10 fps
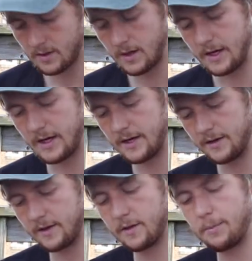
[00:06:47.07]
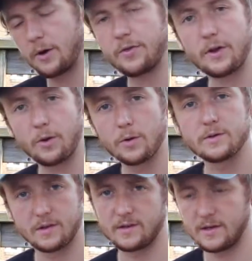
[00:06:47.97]
part that
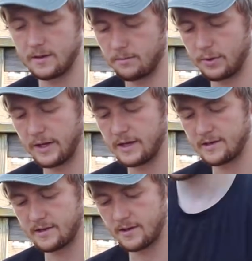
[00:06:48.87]
holds the seat in place.